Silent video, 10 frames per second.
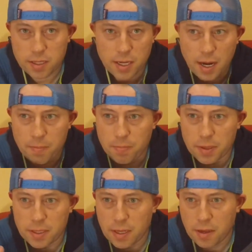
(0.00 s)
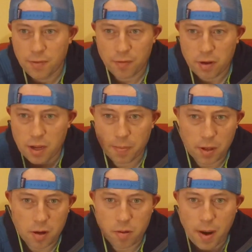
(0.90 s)
I believe, every couple
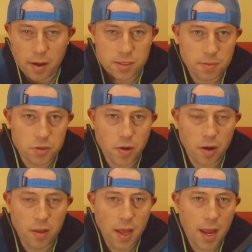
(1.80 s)
hundred miles up the trail,